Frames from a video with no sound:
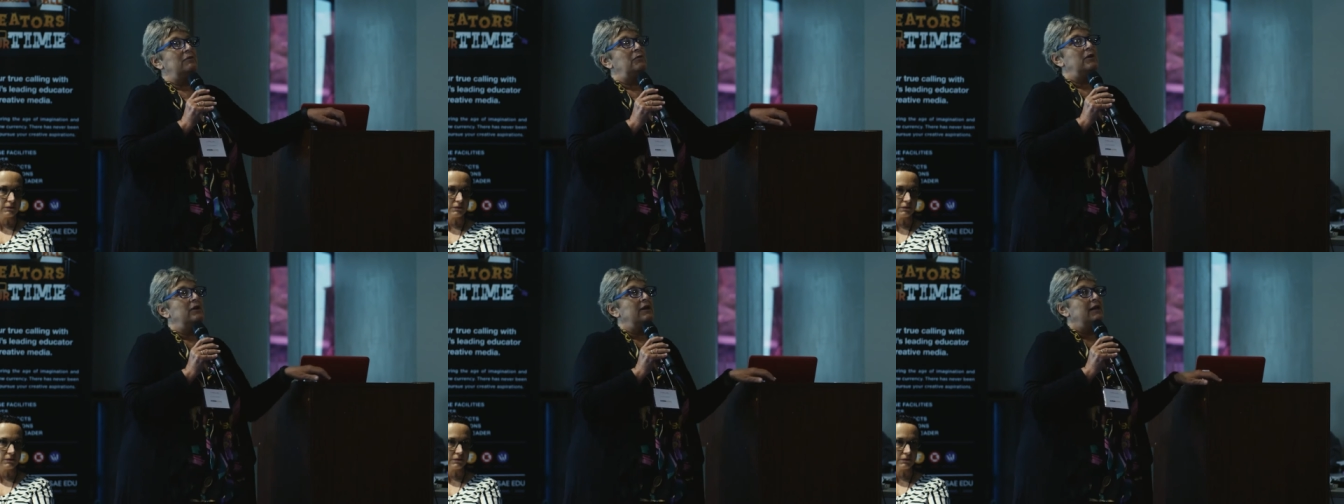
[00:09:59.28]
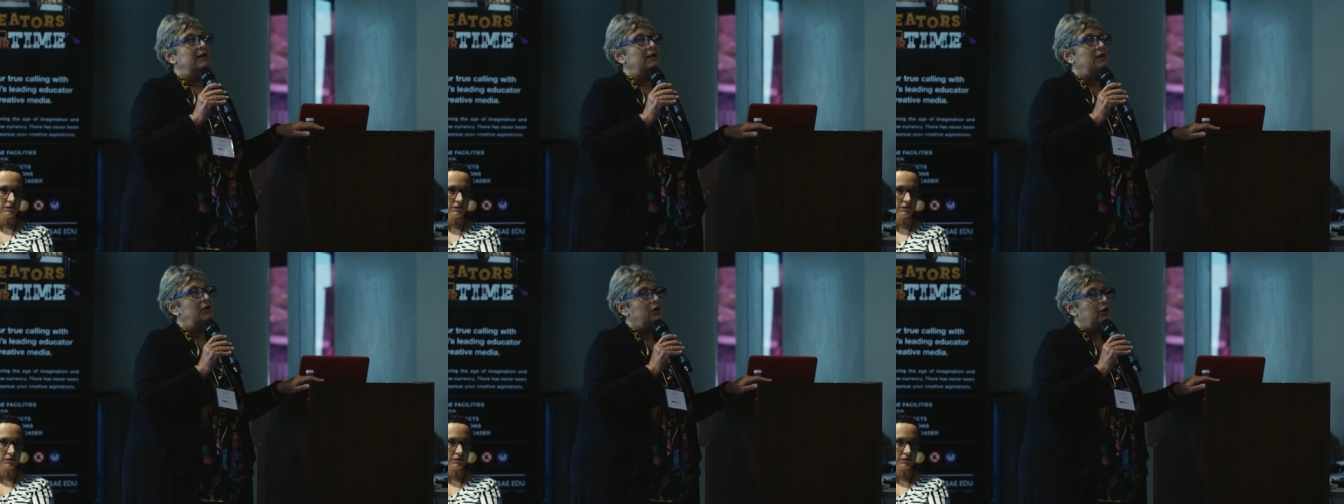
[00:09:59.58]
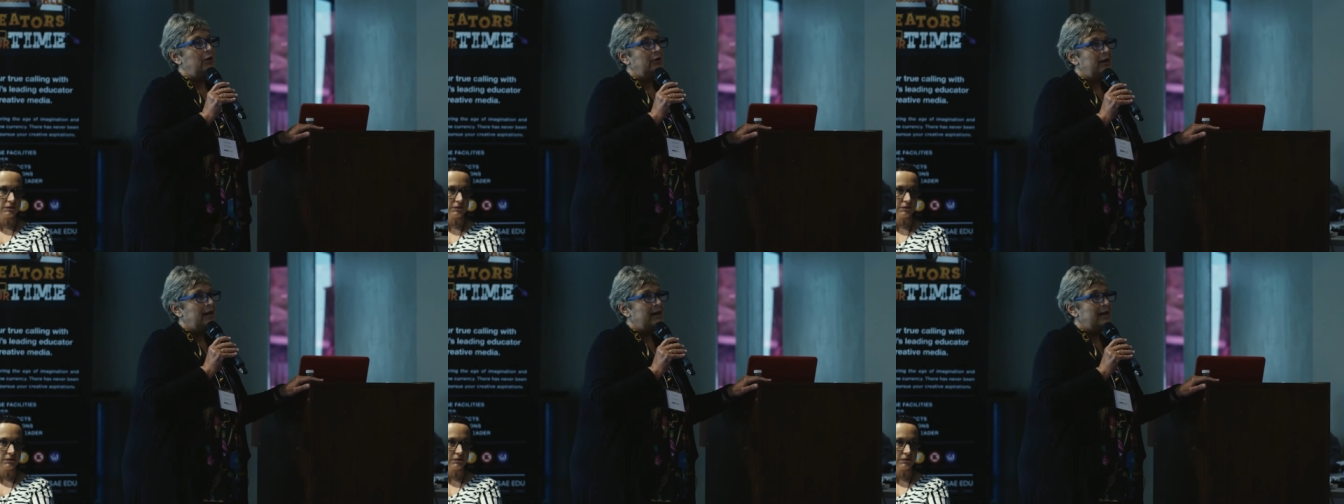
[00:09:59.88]
Well, you
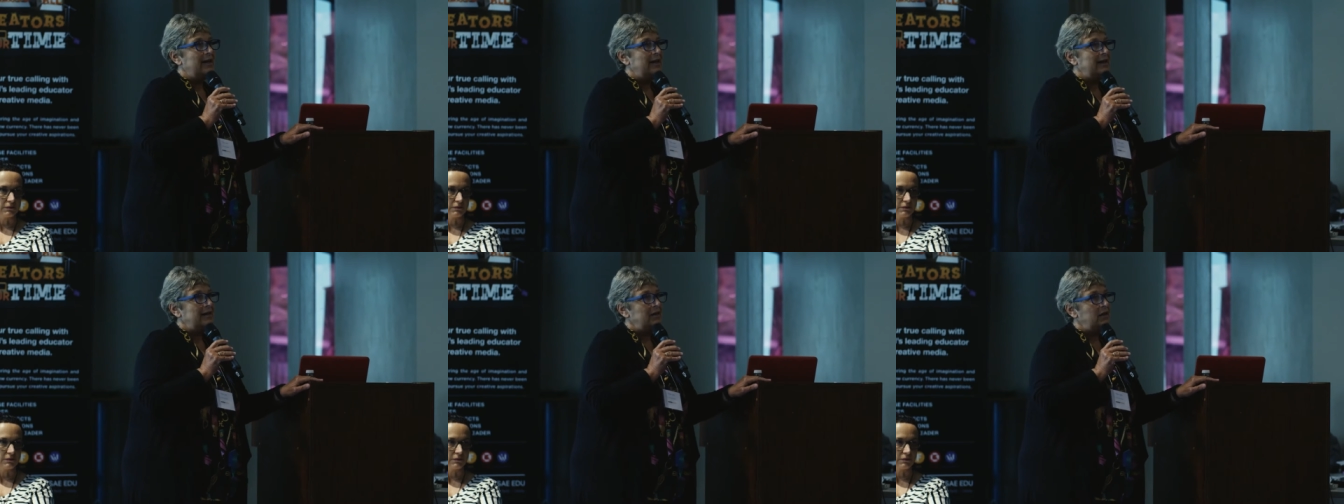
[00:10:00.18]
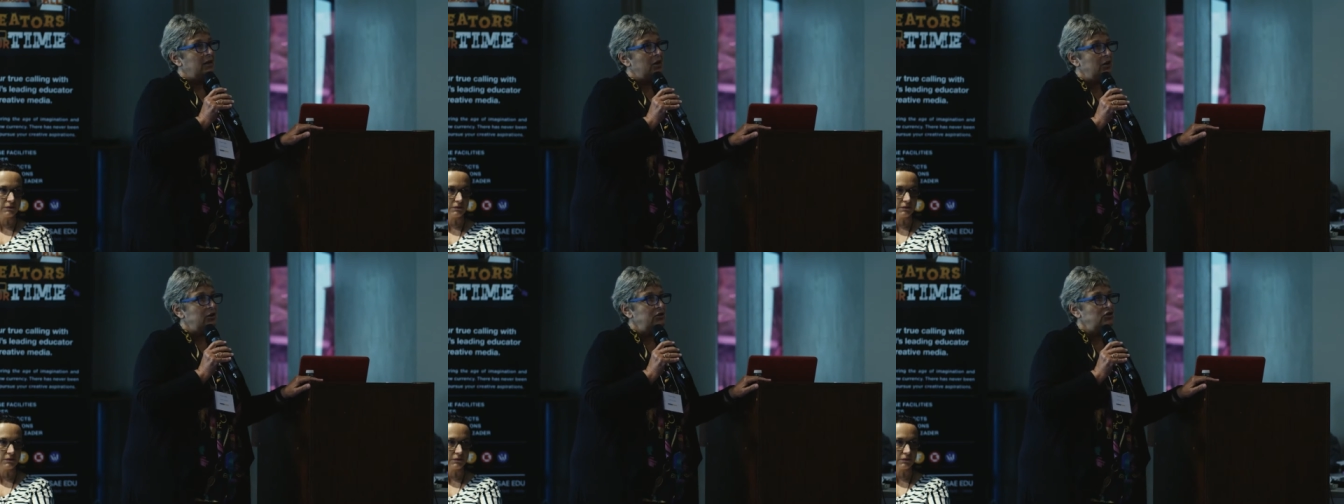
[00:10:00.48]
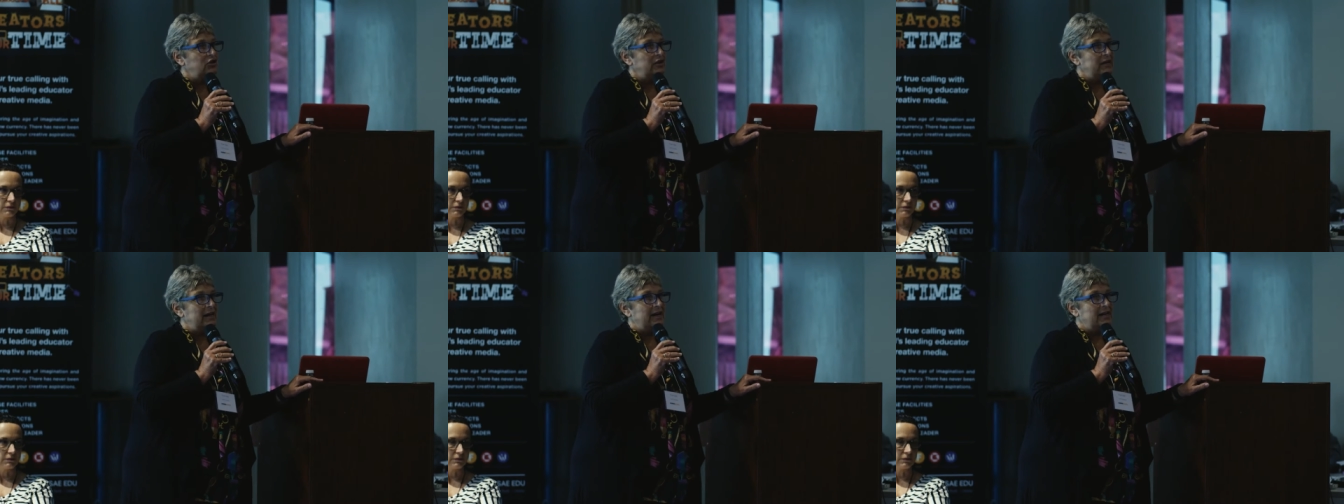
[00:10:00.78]
know, again,
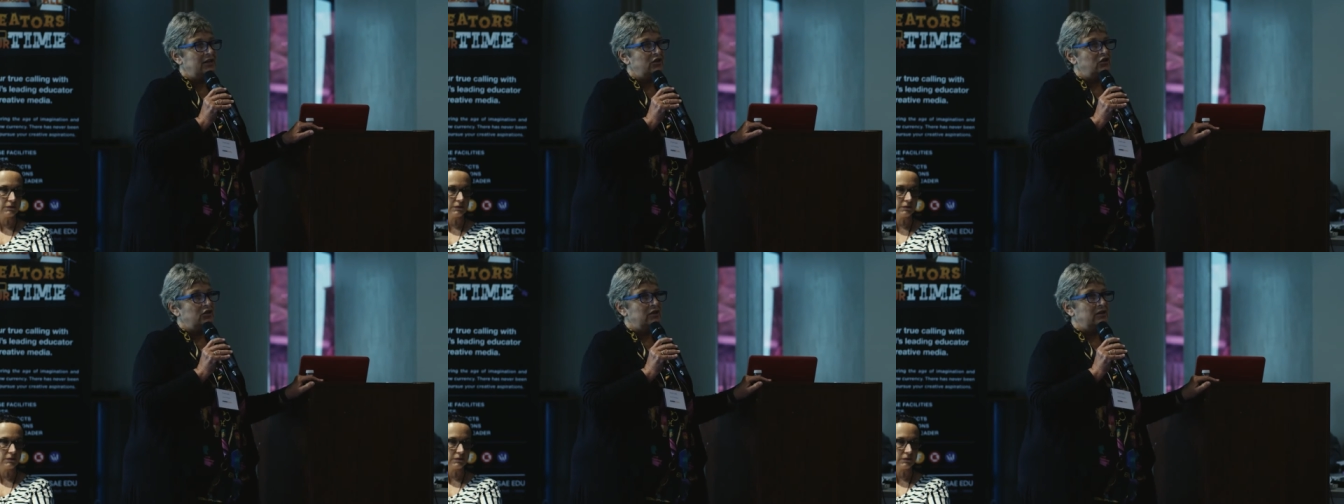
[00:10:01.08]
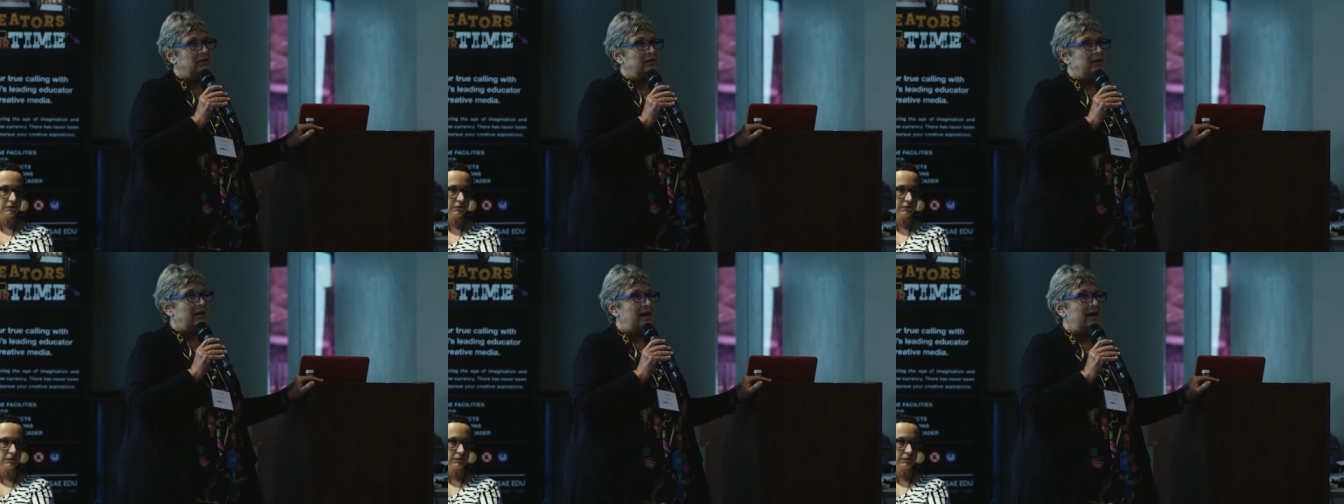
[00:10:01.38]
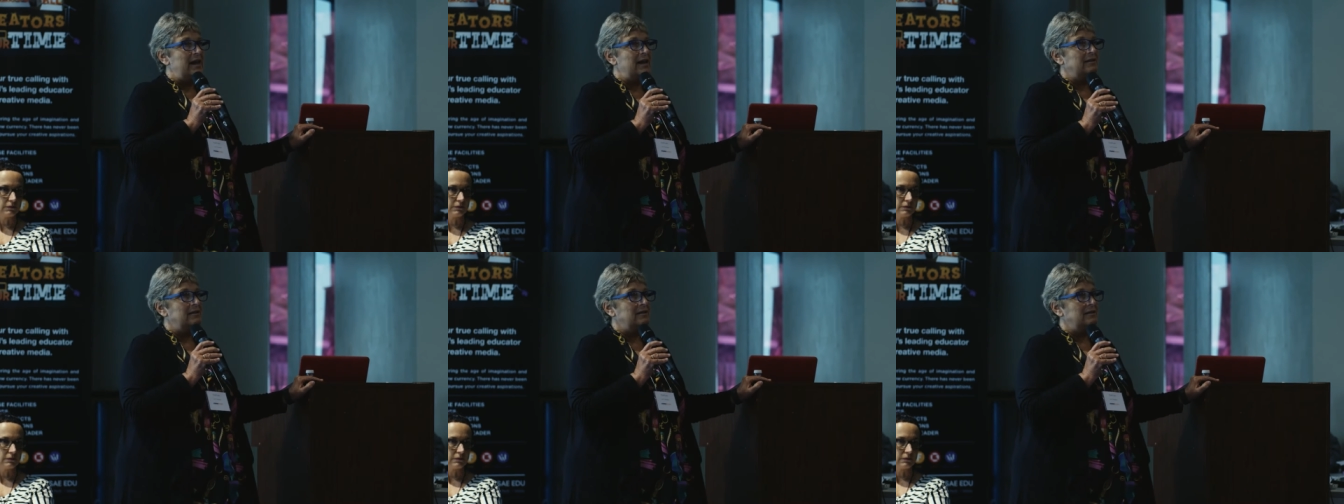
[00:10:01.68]
negotiation
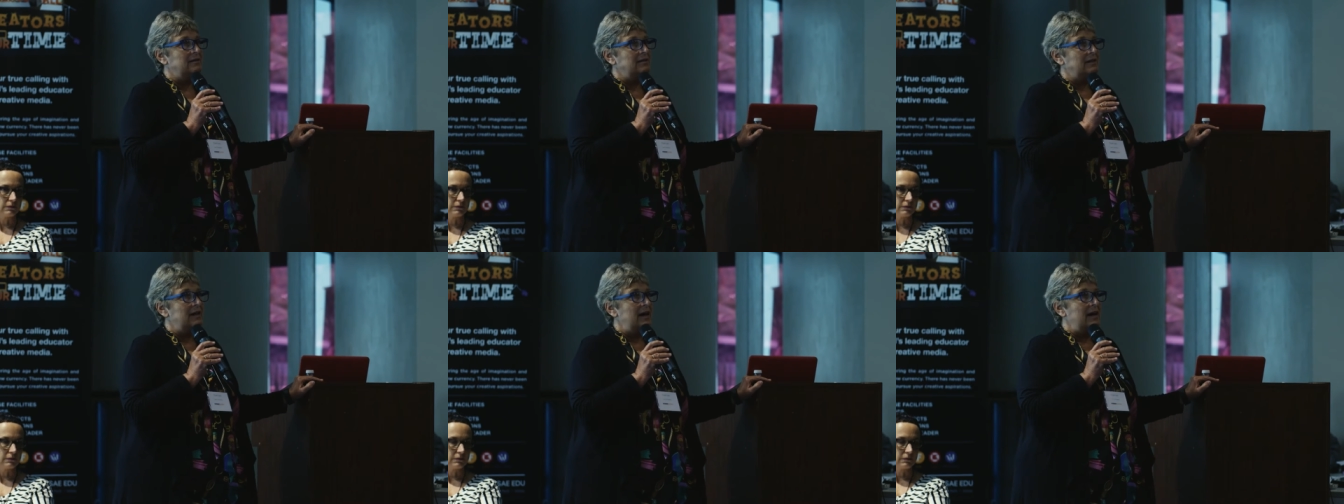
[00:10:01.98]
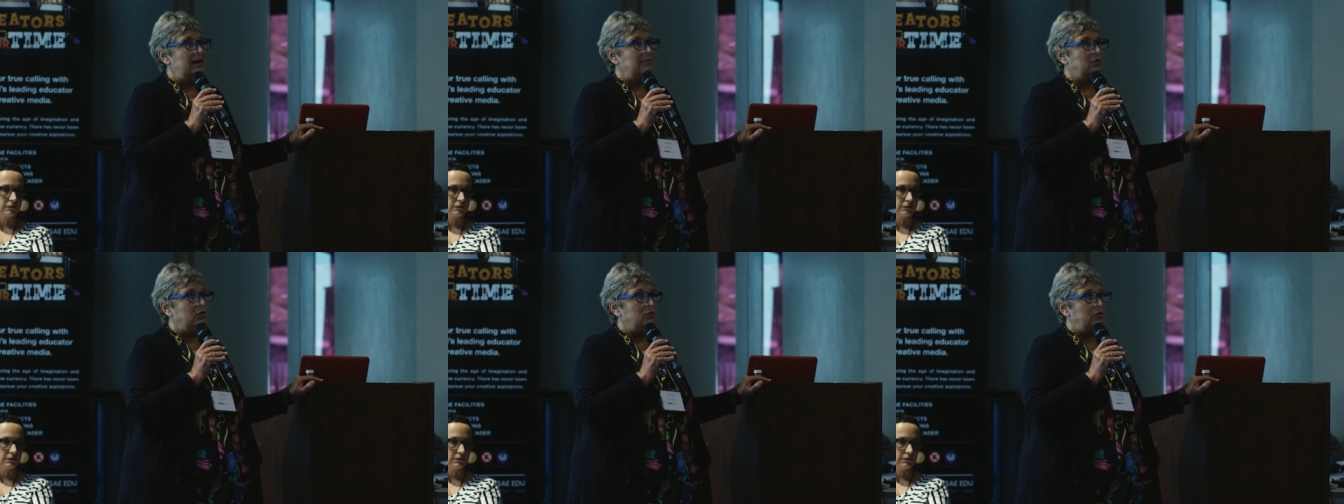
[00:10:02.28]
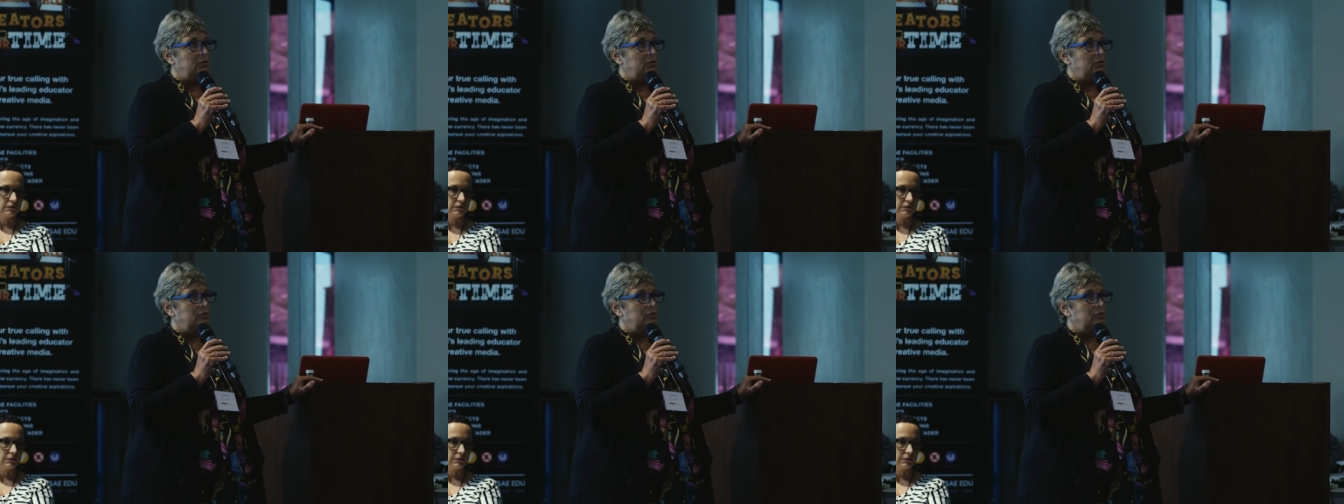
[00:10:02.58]
and um,